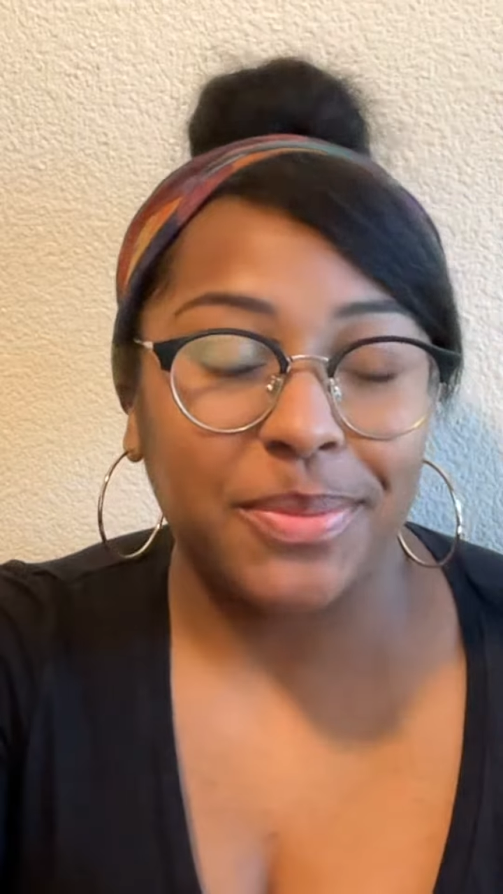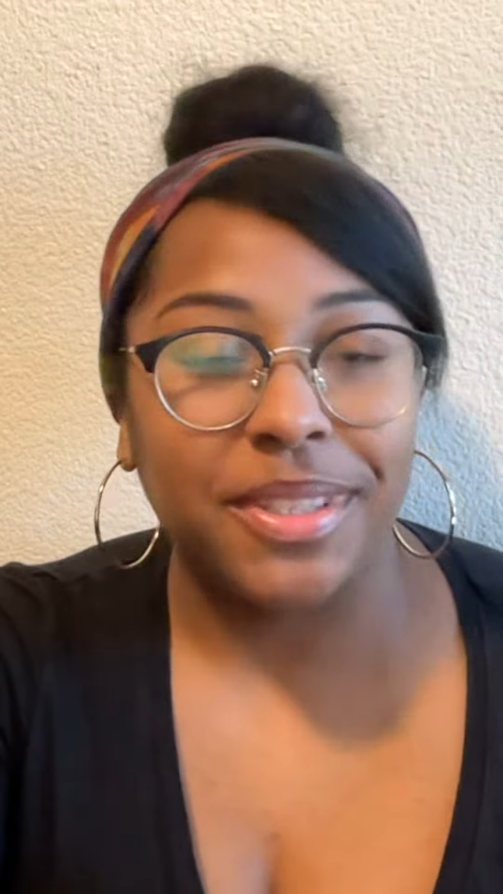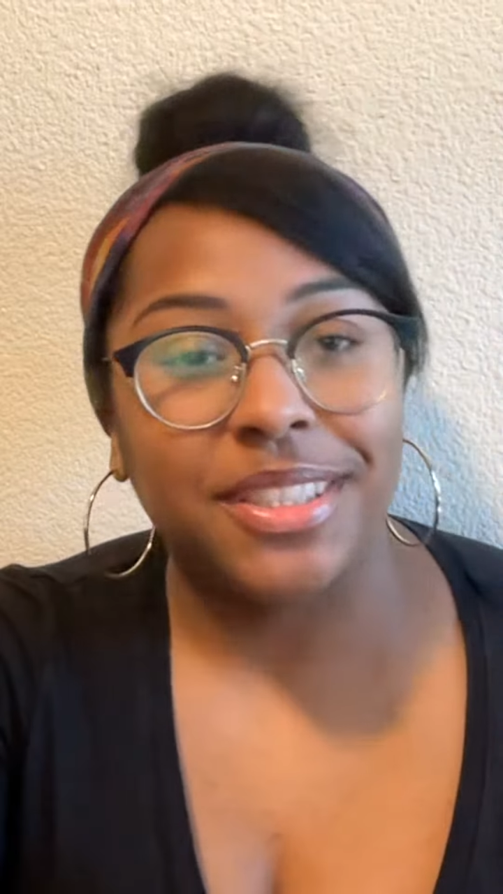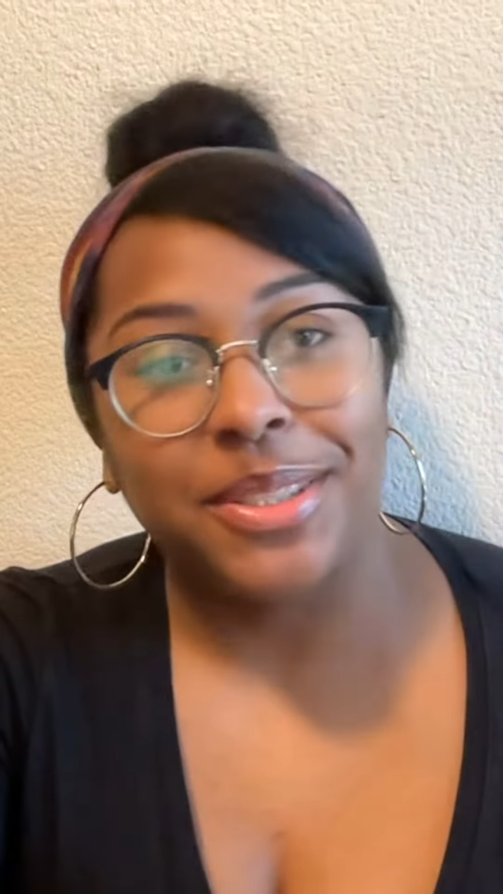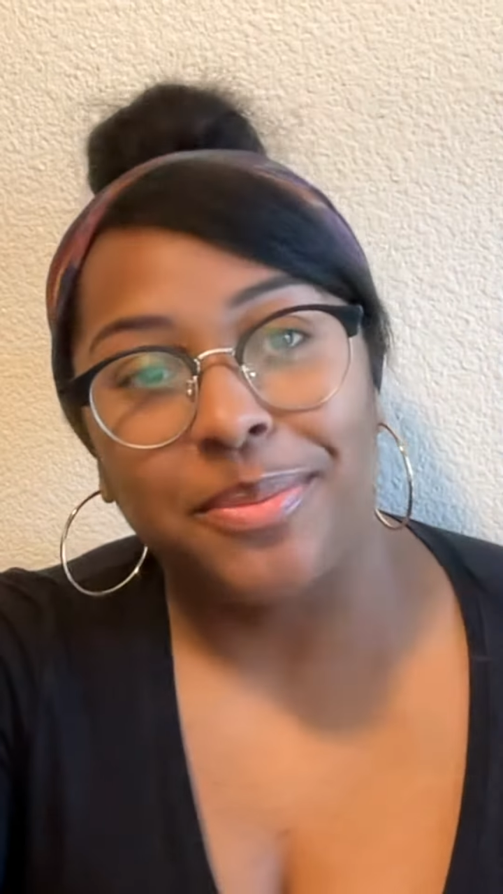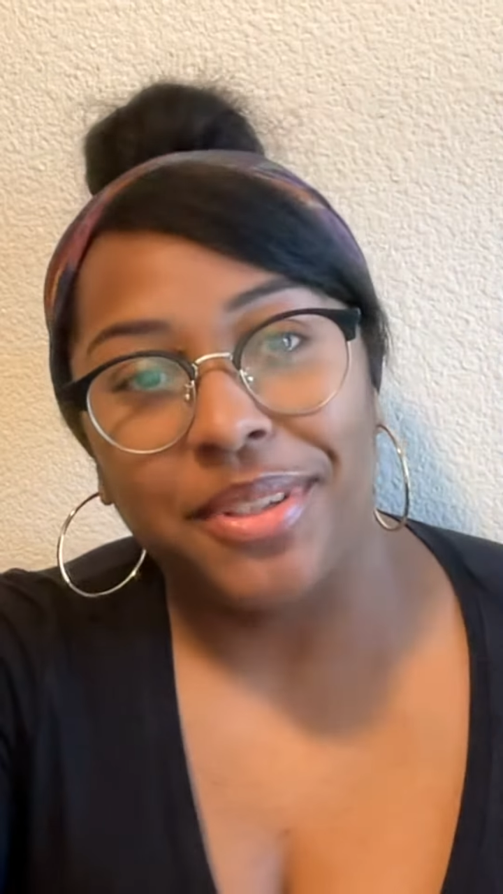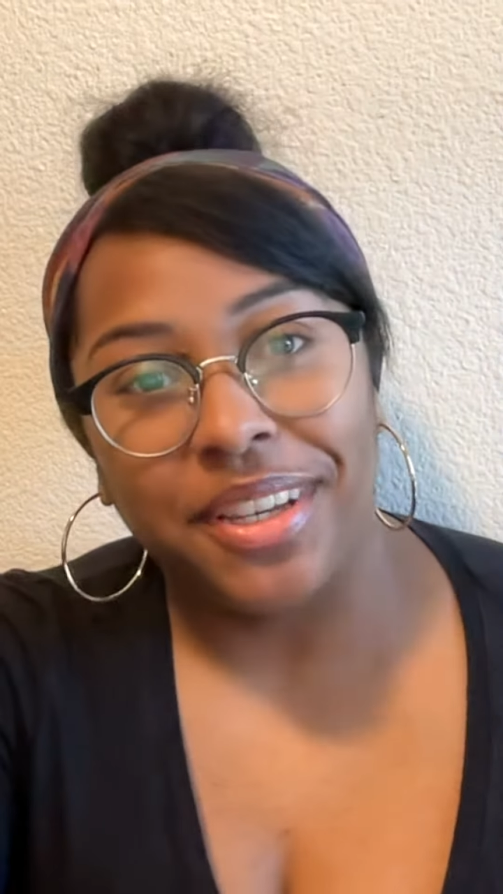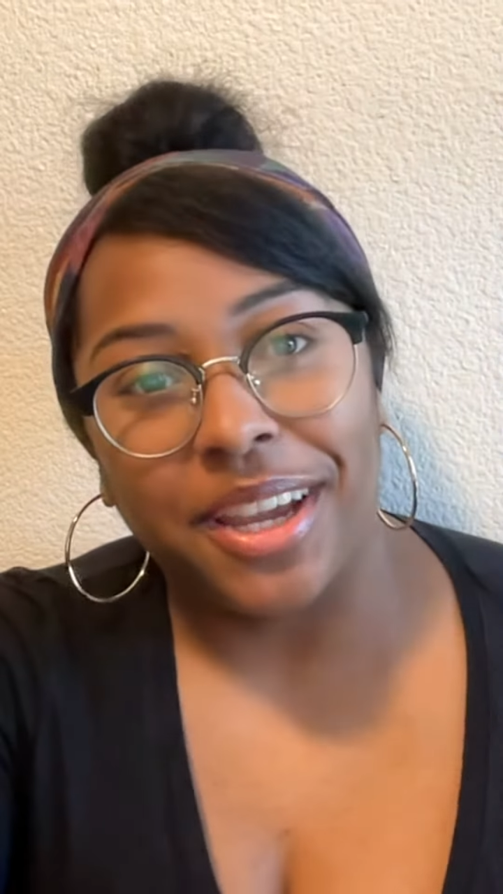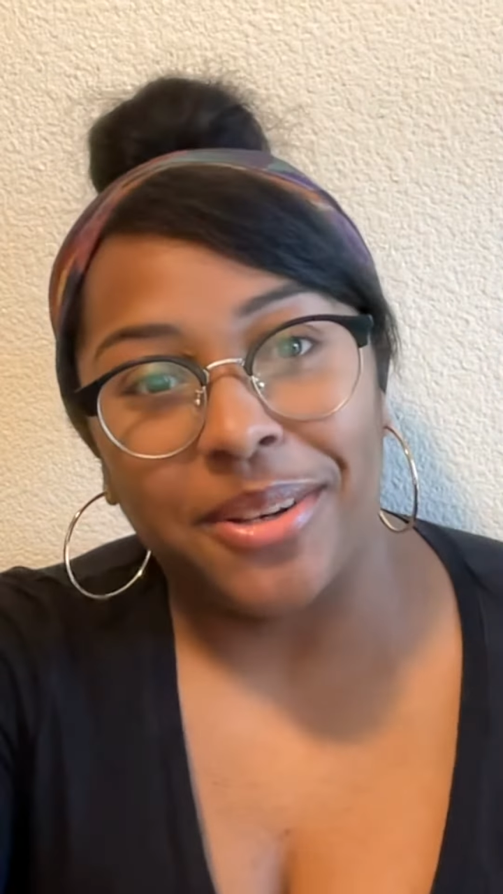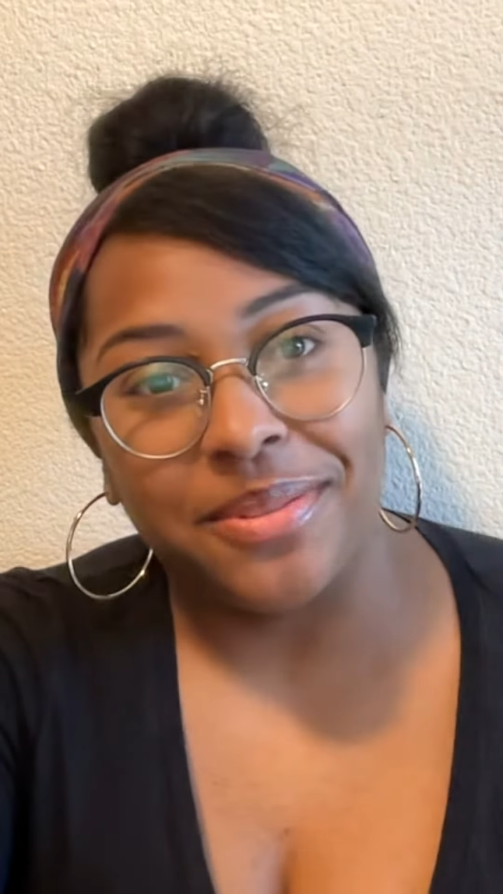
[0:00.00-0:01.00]
well as
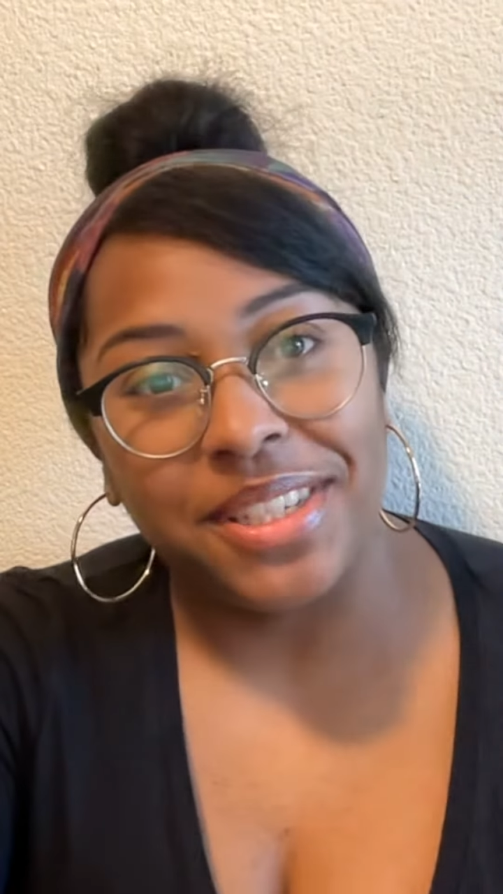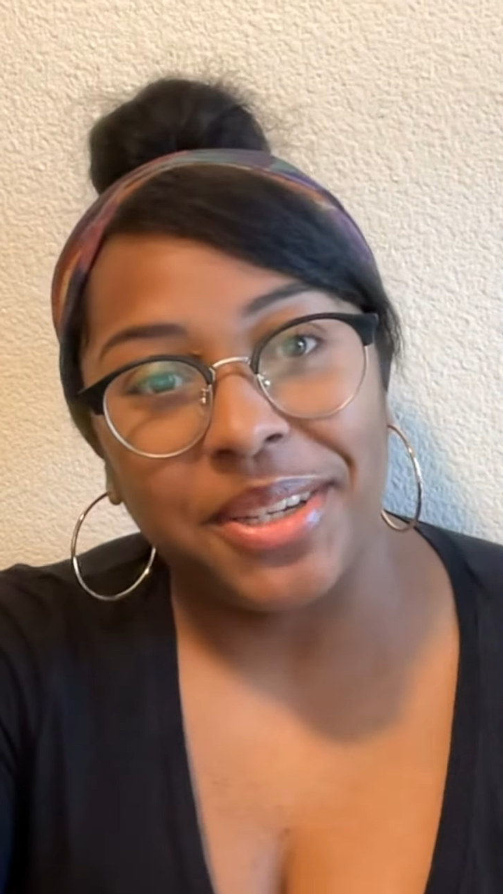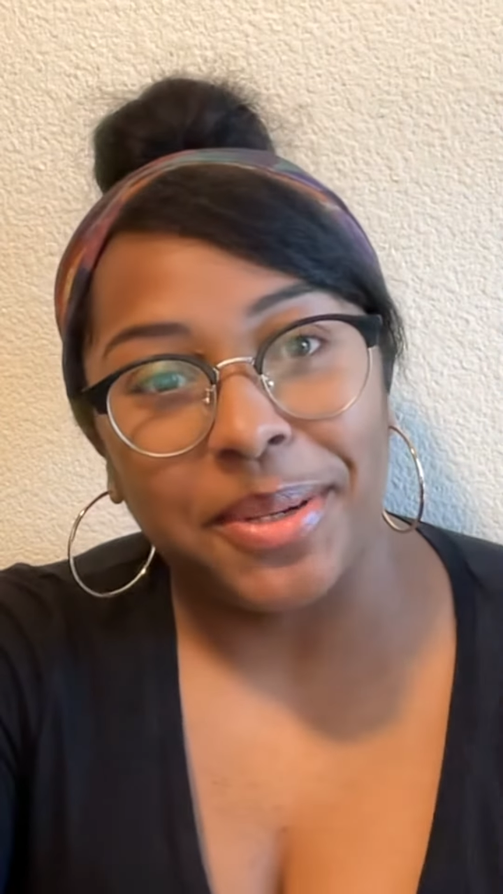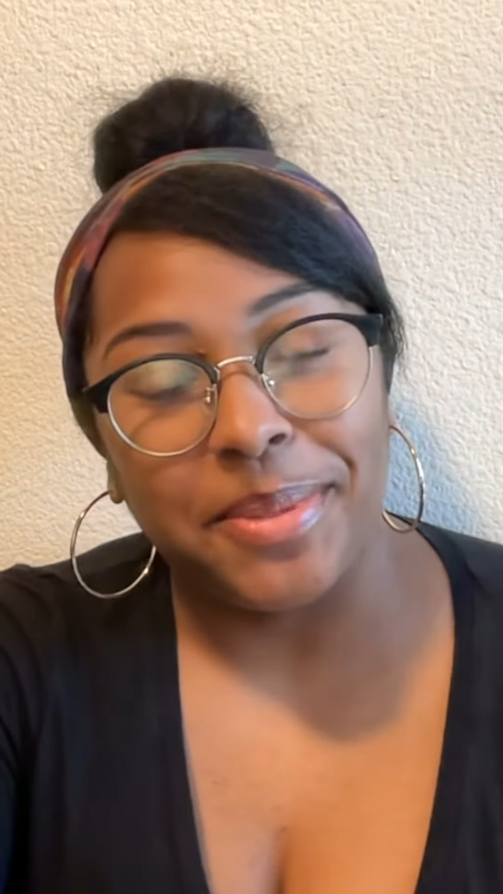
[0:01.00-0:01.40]
community outreach here at